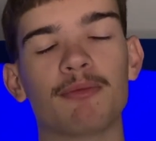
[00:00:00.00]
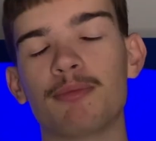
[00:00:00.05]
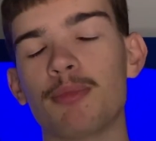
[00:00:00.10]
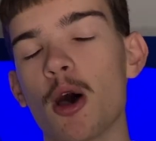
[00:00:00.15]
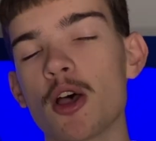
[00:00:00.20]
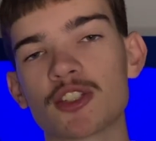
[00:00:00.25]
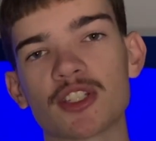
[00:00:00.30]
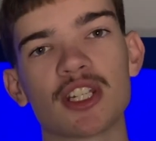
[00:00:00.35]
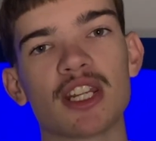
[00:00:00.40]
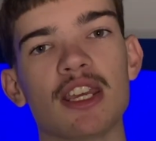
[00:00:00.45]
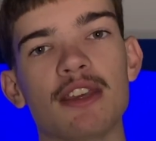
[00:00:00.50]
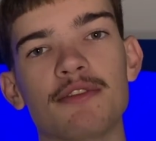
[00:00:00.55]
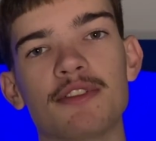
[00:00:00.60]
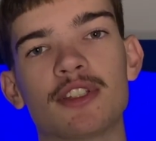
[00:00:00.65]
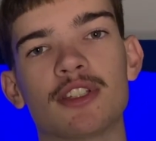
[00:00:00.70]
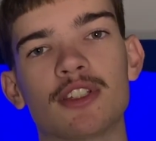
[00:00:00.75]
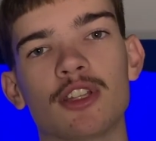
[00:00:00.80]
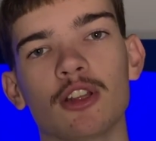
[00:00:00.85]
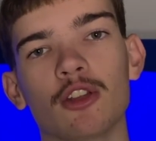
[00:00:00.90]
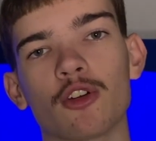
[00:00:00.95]
positives
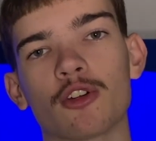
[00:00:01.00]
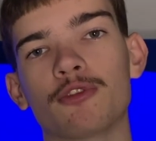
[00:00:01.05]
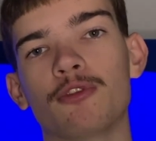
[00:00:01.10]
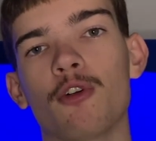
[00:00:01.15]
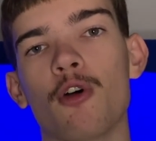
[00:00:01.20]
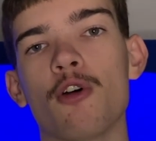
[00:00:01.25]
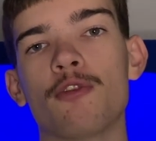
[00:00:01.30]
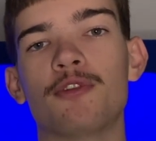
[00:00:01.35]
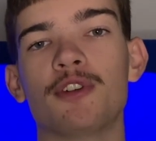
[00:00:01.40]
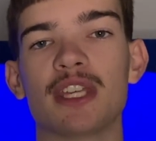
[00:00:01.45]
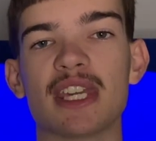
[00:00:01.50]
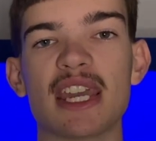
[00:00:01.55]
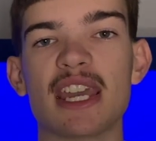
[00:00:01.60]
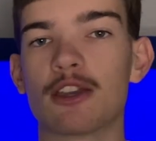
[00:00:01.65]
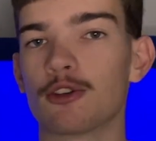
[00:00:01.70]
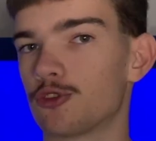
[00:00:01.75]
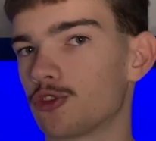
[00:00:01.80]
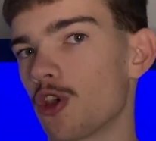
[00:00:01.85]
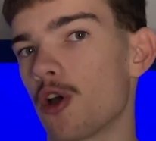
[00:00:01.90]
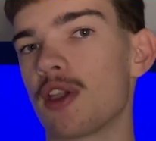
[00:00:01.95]
to look for the
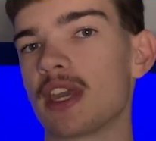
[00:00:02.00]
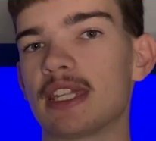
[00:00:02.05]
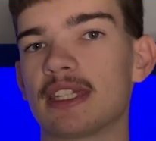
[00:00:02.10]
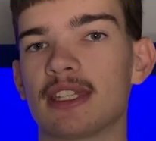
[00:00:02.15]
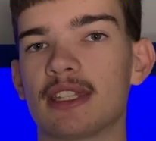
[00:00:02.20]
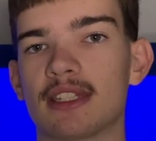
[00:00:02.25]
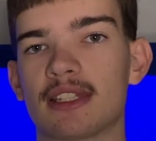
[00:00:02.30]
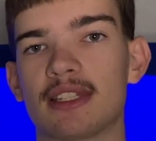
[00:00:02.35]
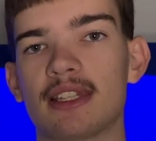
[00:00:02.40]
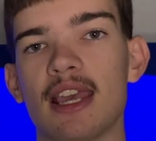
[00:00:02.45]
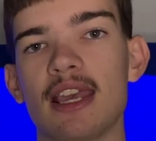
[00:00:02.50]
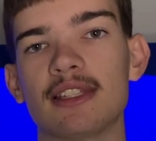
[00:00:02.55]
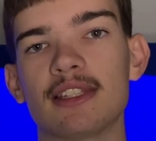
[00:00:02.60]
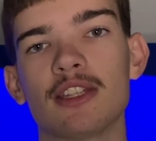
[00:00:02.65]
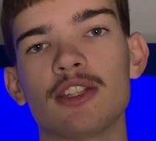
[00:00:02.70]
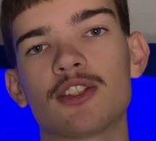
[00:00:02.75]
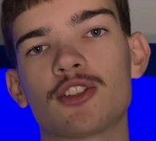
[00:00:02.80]
Eagles going into the season.